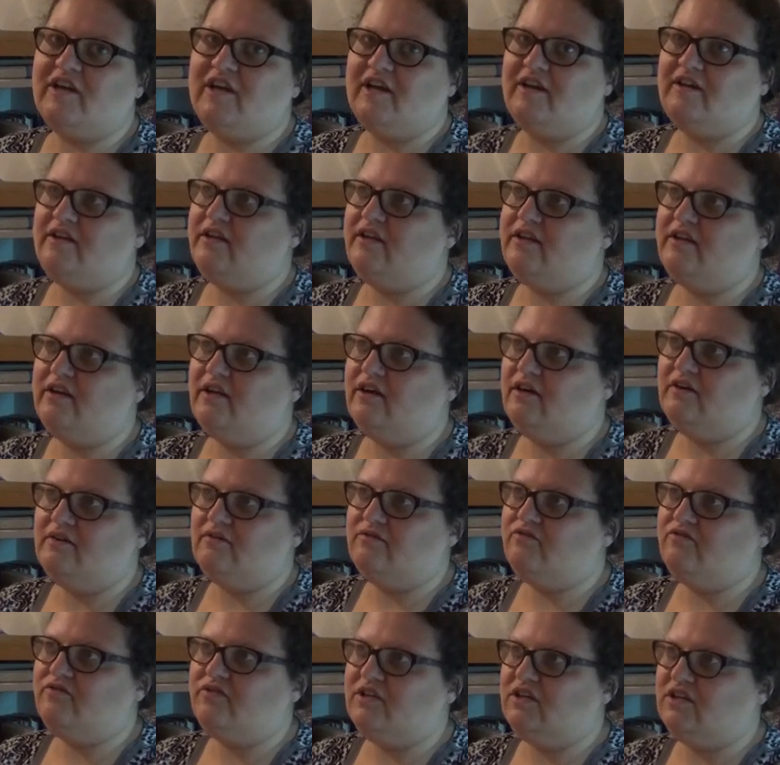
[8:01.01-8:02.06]
any
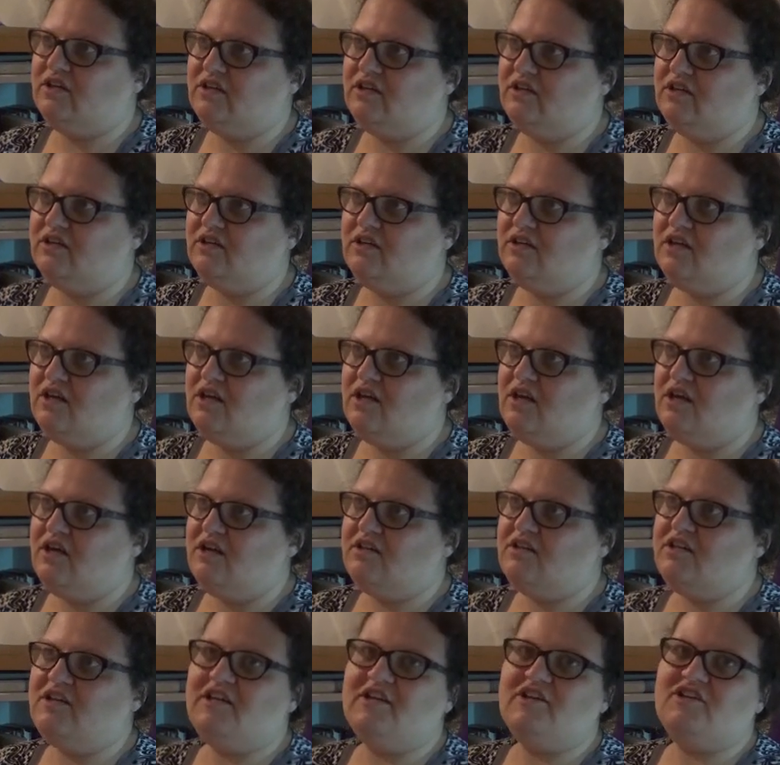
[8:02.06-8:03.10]
of uh,
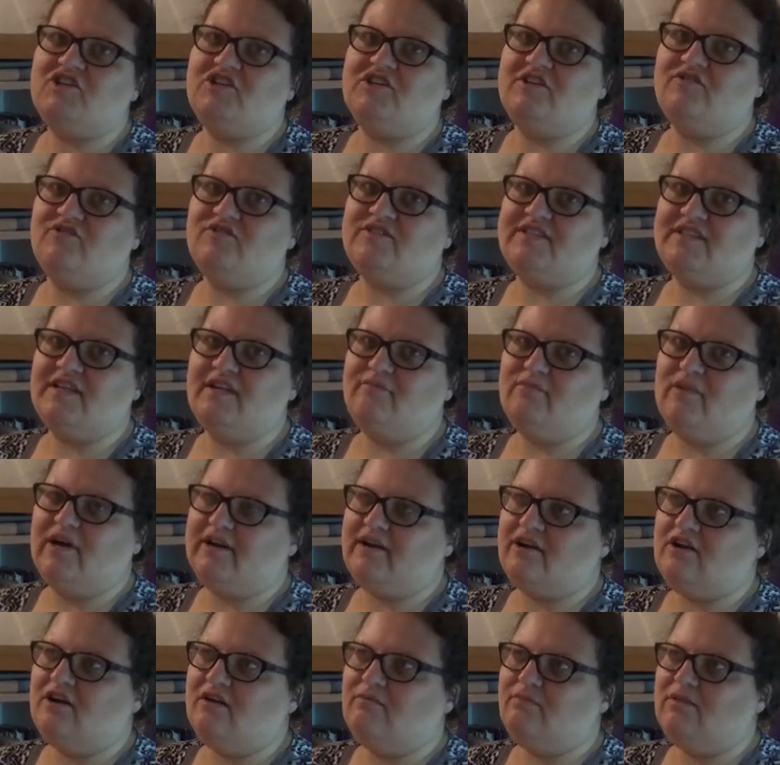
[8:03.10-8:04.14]
the issues that might
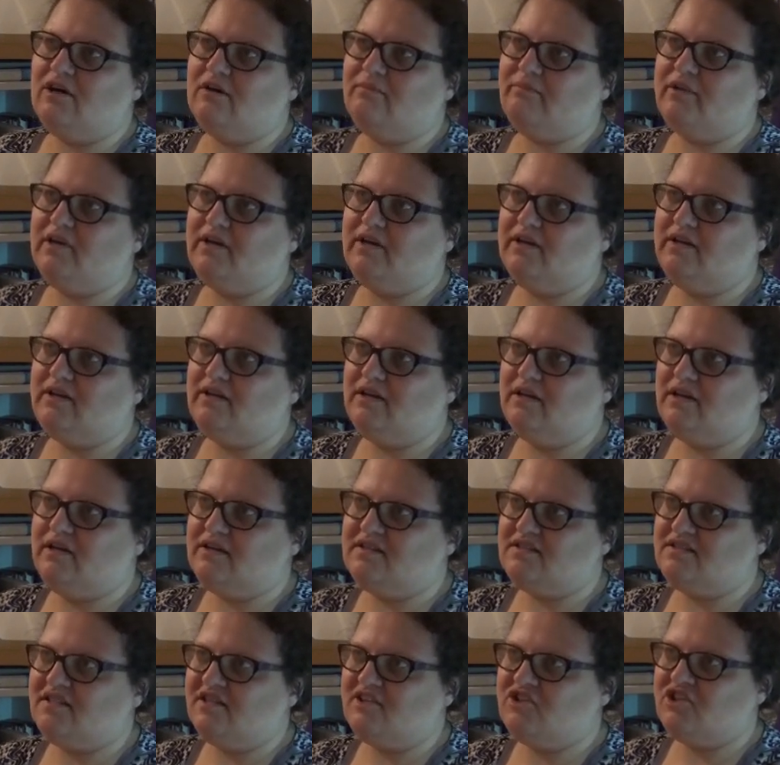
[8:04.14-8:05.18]
come up in uh,
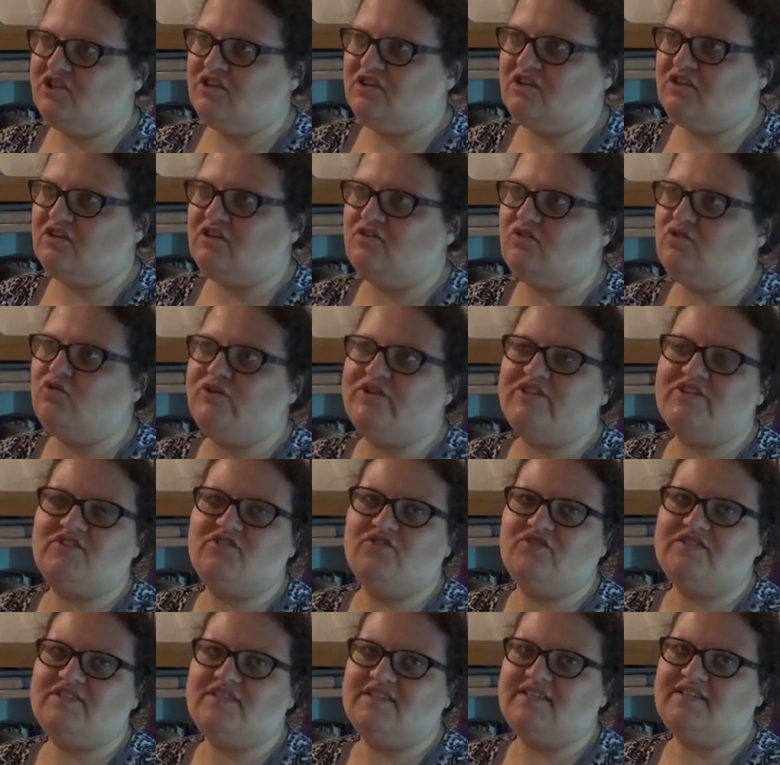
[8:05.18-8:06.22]
such a
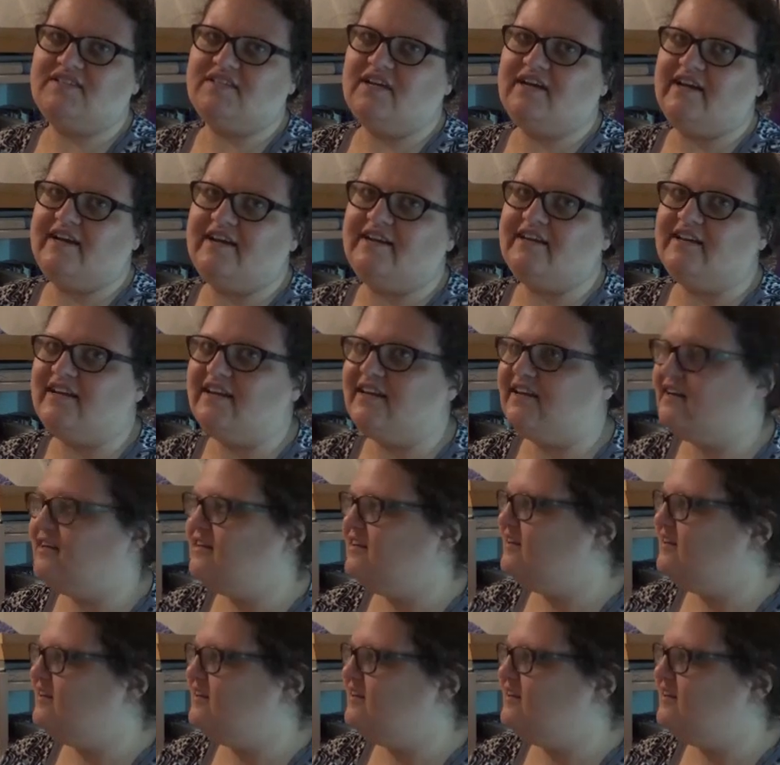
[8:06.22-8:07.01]
cloistered society.